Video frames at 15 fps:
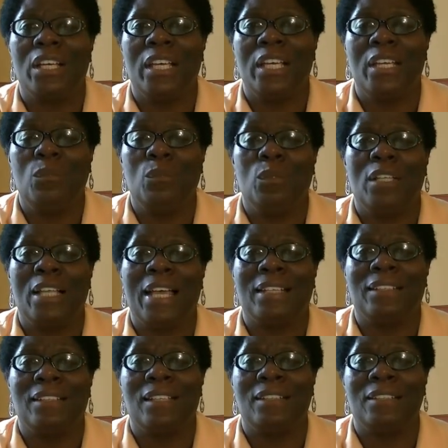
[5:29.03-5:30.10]
it will
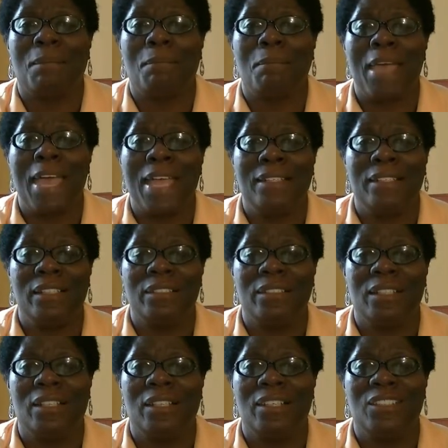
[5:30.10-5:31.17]
act as a
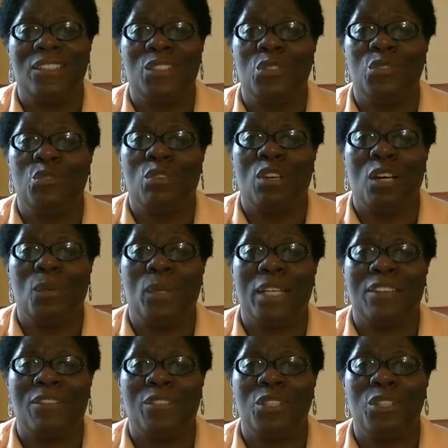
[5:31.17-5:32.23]
magnet to draw
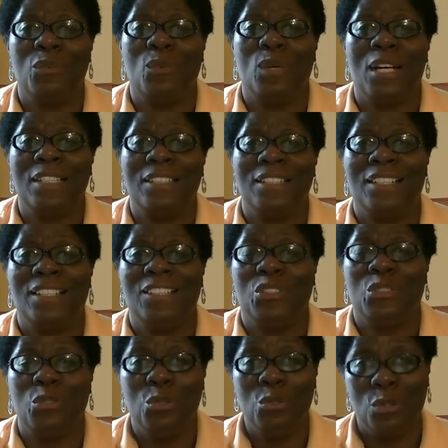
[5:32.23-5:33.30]
whatever you want
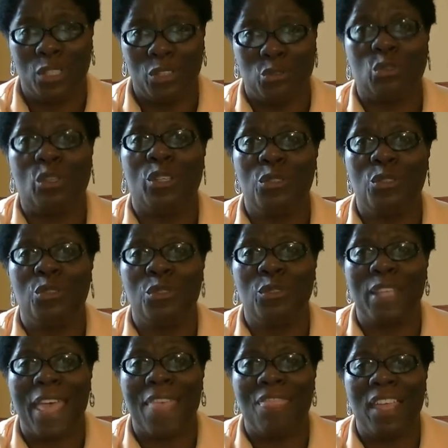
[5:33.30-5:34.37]
to you, or draw you to
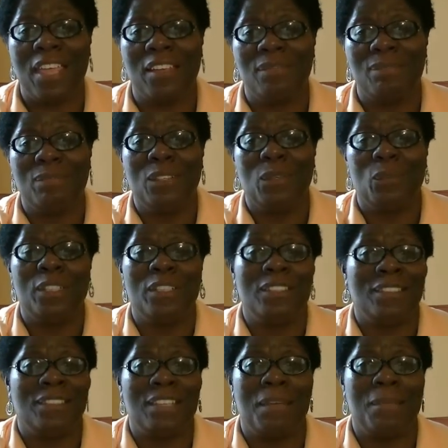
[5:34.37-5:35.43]
that thing, which is
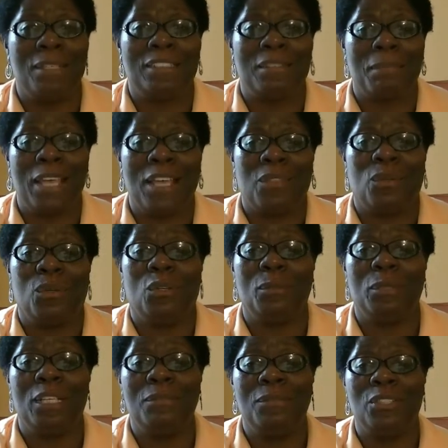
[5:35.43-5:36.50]
the same as the path will
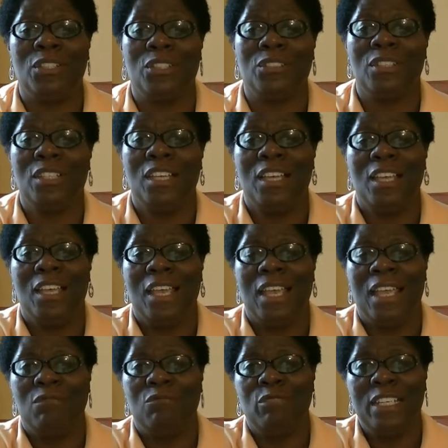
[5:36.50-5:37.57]
open up to you.
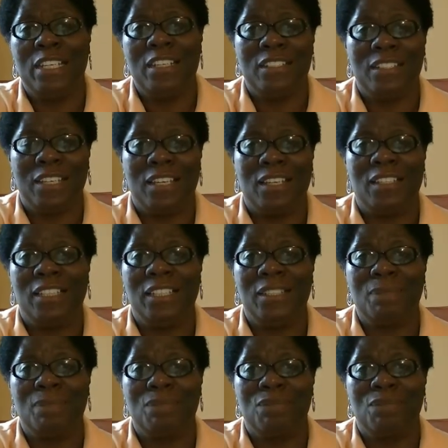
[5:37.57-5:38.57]
And read it daily,